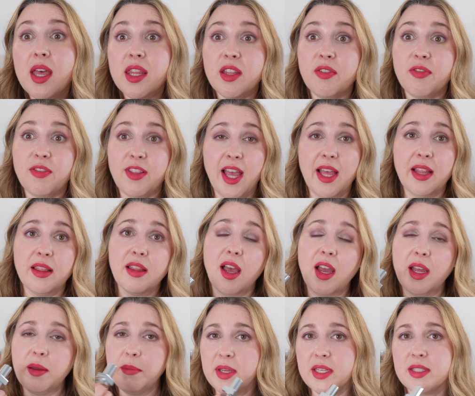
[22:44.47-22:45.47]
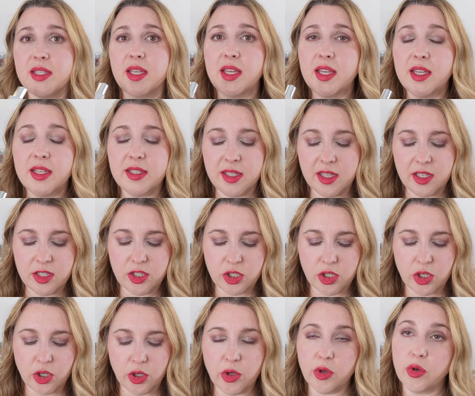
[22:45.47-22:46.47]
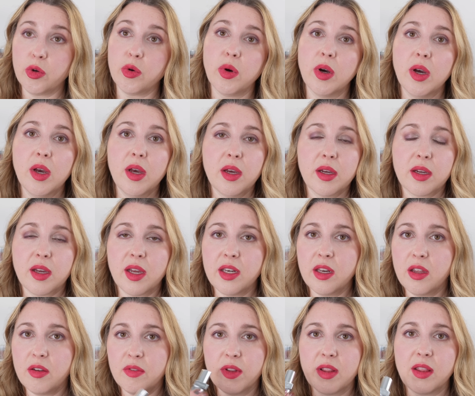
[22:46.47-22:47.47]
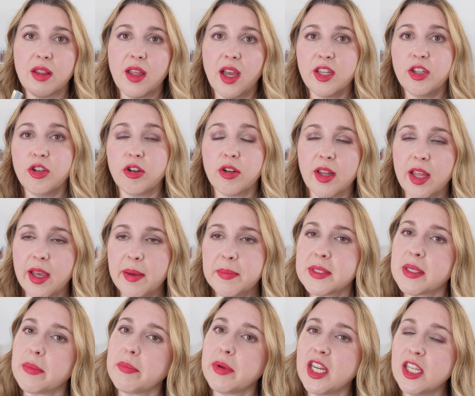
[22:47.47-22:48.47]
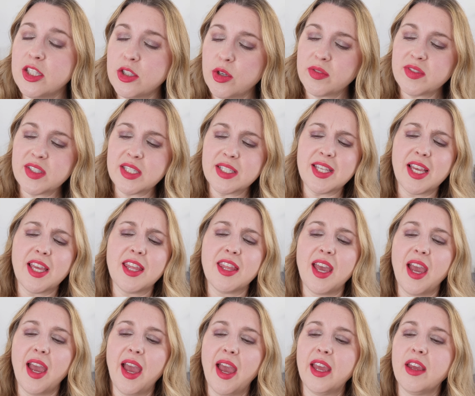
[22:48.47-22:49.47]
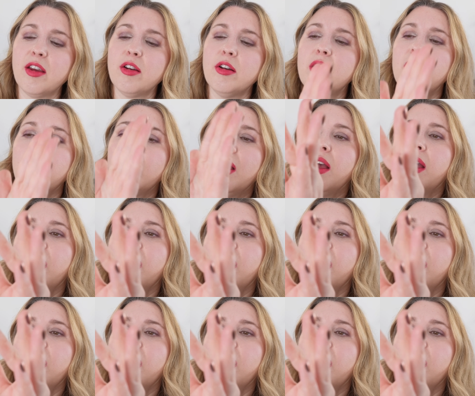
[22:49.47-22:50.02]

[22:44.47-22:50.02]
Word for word: The flat line makes it easy to kind of line your lips, but I do have to say the angle